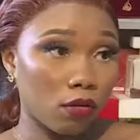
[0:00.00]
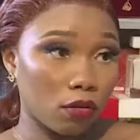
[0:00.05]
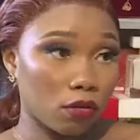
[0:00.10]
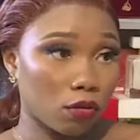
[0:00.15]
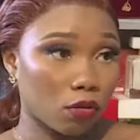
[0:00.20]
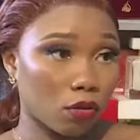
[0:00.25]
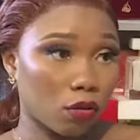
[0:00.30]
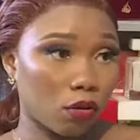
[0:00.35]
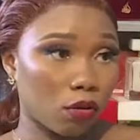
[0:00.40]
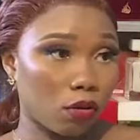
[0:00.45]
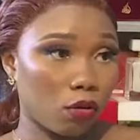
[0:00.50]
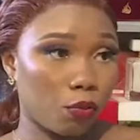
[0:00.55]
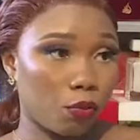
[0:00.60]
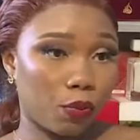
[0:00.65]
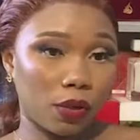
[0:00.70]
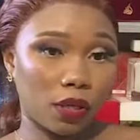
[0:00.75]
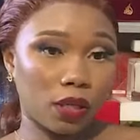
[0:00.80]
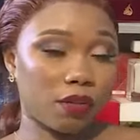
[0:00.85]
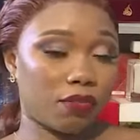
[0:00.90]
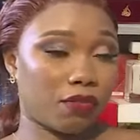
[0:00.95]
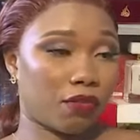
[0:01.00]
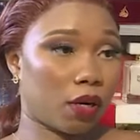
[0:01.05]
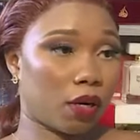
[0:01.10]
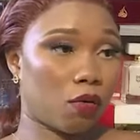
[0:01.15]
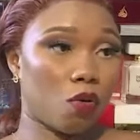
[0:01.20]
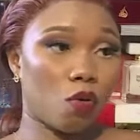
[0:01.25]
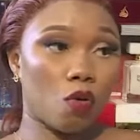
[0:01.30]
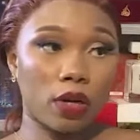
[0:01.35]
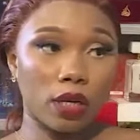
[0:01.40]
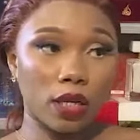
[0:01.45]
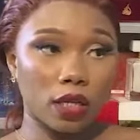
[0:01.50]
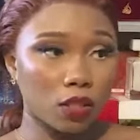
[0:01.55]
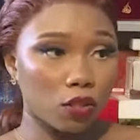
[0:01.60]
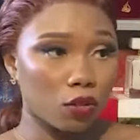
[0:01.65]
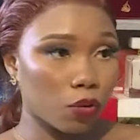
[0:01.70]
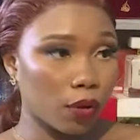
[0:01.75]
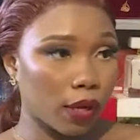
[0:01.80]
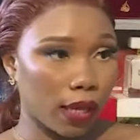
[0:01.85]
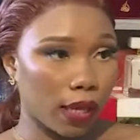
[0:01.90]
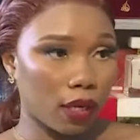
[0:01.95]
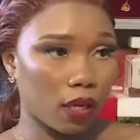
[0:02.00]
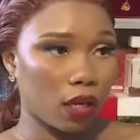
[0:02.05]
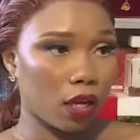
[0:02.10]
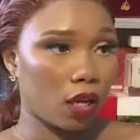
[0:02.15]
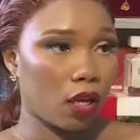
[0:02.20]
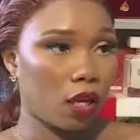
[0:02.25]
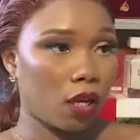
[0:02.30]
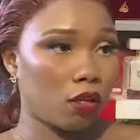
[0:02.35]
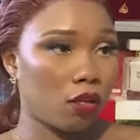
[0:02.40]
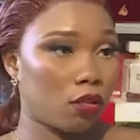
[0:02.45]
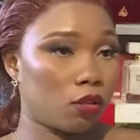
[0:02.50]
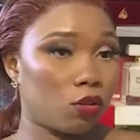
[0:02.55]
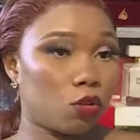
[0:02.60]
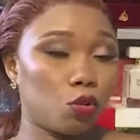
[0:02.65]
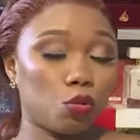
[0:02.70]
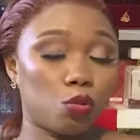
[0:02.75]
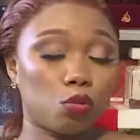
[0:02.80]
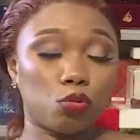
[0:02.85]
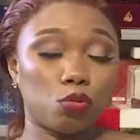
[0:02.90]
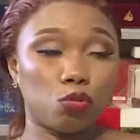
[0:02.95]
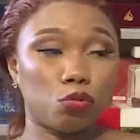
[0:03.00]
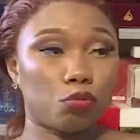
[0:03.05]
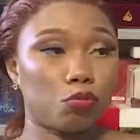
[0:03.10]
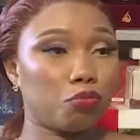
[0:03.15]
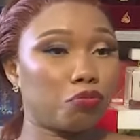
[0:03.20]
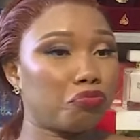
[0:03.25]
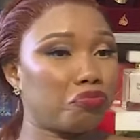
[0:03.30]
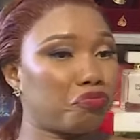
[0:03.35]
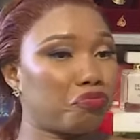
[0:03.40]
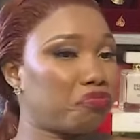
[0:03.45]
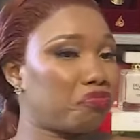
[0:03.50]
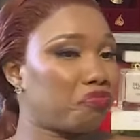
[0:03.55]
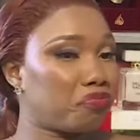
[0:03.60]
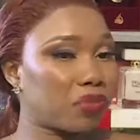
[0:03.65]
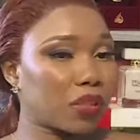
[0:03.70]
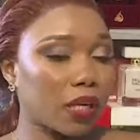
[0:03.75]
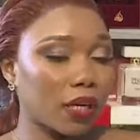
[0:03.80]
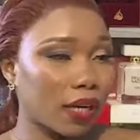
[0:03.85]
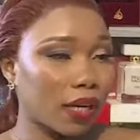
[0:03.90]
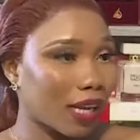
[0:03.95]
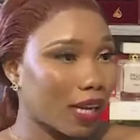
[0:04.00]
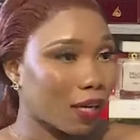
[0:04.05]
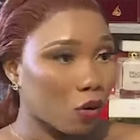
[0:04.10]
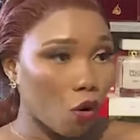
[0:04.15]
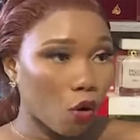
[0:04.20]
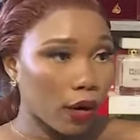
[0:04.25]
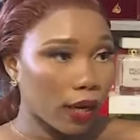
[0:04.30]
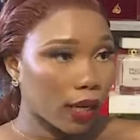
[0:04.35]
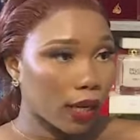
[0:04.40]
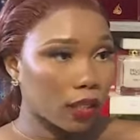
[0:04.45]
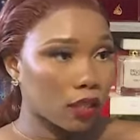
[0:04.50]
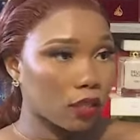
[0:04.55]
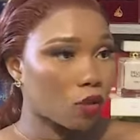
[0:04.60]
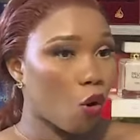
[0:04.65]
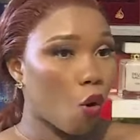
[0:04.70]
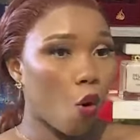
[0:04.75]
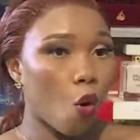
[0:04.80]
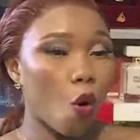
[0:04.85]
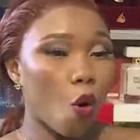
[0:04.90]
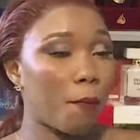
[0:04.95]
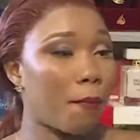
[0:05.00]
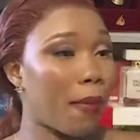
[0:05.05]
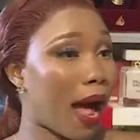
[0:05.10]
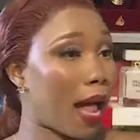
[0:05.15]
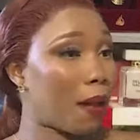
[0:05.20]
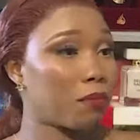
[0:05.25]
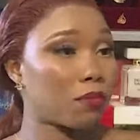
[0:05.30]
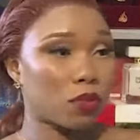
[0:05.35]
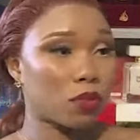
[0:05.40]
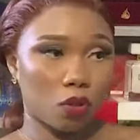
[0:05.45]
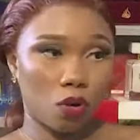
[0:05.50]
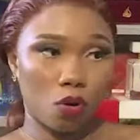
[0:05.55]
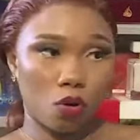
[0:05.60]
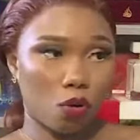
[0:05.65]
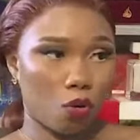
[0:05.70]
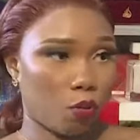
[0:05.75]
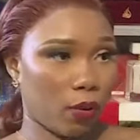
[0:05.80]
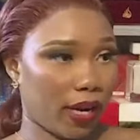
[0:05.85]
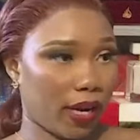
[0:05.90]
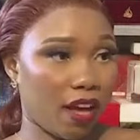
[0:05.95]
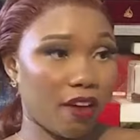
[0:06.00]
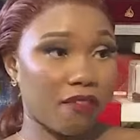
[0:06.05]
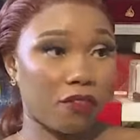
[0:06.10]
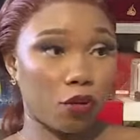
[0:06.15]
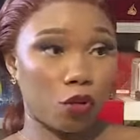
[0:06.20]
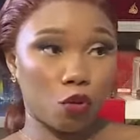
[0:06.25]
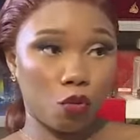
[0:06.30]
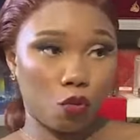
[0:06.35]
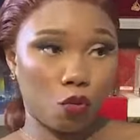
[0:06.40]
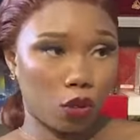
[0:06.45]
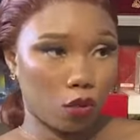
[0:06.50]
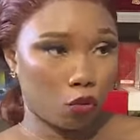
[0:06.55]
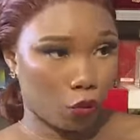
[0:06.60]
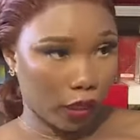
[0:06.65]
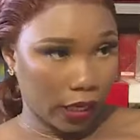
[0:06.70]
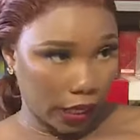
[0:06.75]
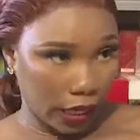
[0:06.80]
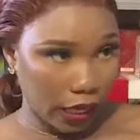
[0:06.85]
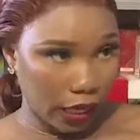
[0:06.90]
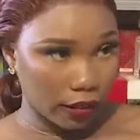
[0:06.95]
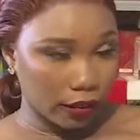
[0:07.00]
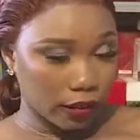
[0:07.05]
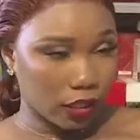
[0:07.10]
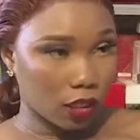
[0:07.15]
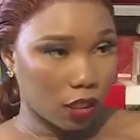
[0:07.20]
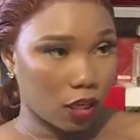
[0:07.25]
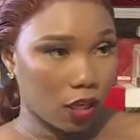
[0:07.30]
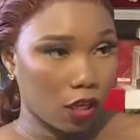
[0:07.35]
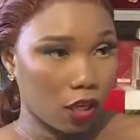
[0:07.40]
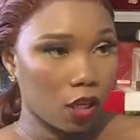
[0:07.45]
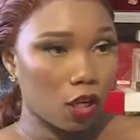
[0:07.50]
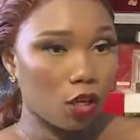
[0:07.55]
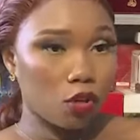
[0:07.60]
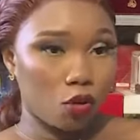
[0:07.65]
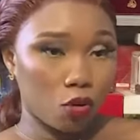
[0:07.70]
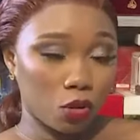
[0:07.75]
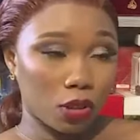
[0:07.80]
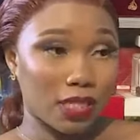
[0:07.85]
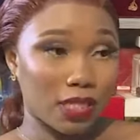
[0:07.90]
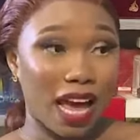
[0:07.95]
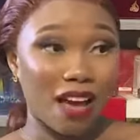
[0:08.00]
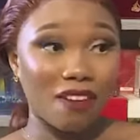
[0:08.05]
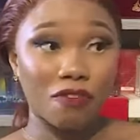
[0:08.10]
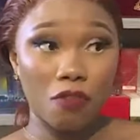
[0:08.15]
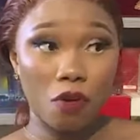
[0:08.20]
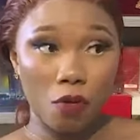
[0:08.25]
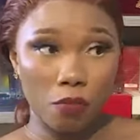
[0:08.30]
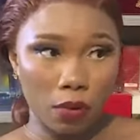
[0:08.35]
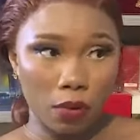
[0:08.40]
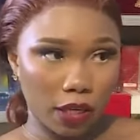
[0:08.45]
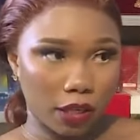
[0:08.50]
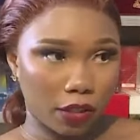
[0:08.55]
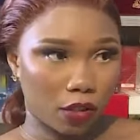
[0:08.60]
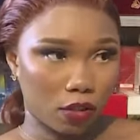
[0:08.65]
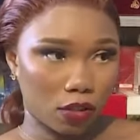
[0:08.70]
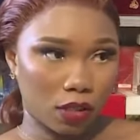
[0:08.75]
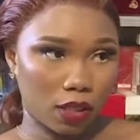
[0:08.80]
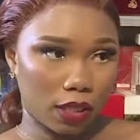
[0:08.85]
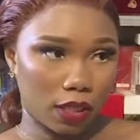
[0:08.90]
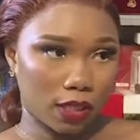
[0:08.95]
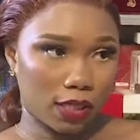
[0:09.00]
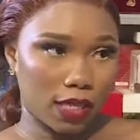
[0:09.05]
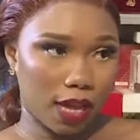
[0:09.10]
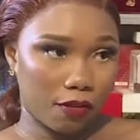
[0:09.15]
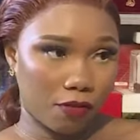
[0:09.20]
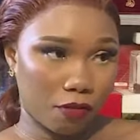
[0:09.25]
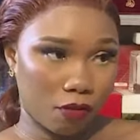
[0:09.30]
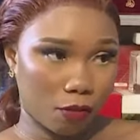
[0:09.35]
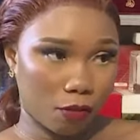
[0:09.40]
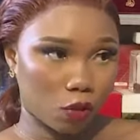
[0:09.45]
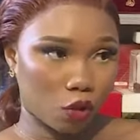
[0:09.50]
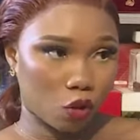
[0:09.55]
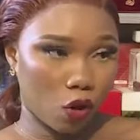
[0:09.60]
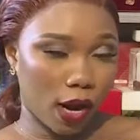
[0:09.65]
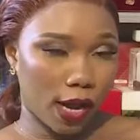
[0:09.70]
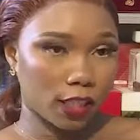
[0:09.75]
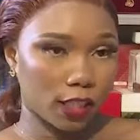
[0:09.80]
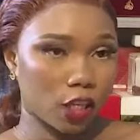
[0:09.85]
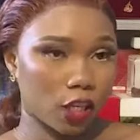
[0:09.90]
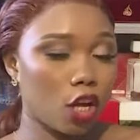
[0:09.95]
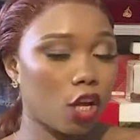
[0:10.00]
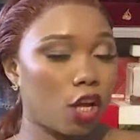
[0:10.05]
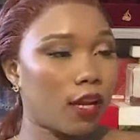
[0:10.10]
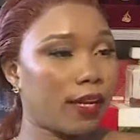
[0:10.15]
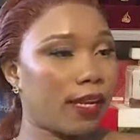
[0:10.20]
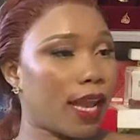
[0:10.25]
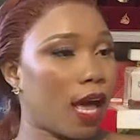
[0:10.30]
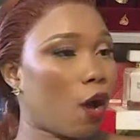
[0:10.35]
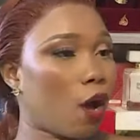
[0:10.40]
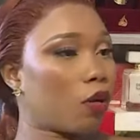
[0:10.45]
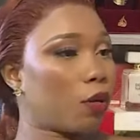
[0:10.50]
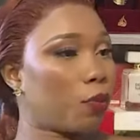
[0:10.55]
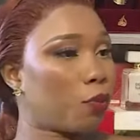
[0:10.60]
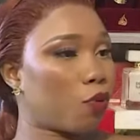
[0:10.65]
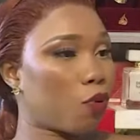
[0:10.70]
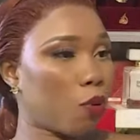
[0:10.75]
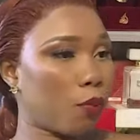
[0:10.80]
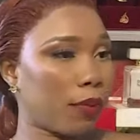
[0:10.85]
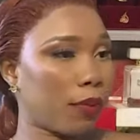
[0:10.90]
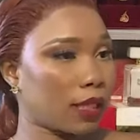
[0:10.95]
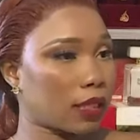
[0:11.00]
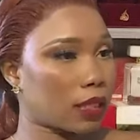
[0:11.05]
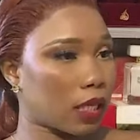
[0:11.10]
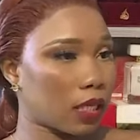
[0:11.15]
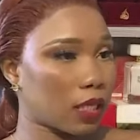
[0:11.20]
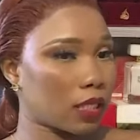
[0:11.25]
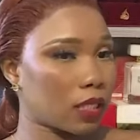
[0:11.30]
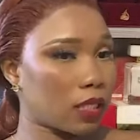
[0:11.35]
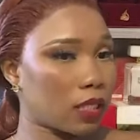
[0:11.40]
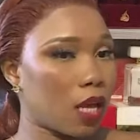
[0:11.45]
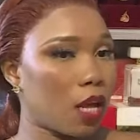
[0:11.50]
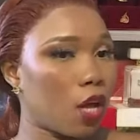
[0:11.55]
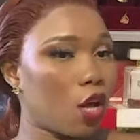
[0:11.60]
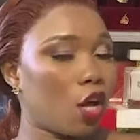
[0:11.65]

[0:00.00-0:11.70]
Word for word: also, you bring different oils together mm-hmm. to create oils or balms or whatever you want to create. Mm -hmm. Those are formulators, they start from scratch. Now the pro mixers,